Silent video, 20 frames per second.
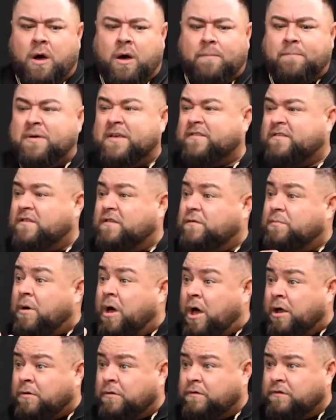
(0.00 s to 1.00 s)
business
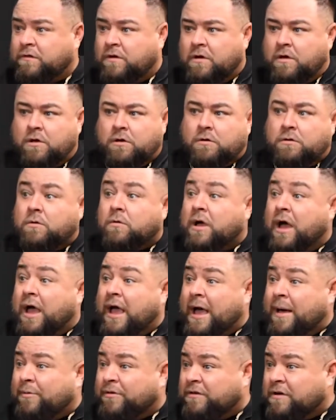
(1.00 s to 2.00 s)
models. You got
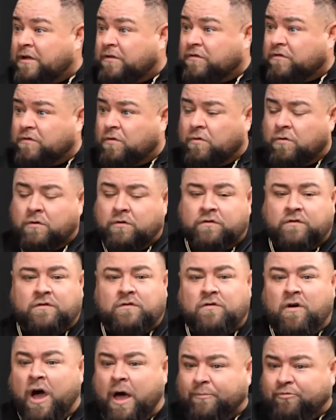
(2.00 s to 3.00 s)
Amazon stores,
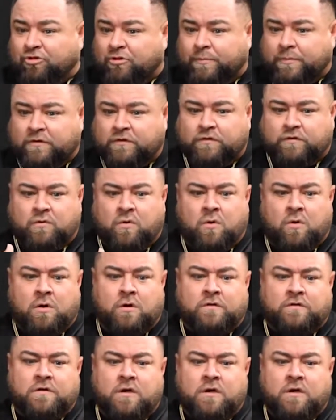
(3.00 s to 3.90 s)
drop shipping stores.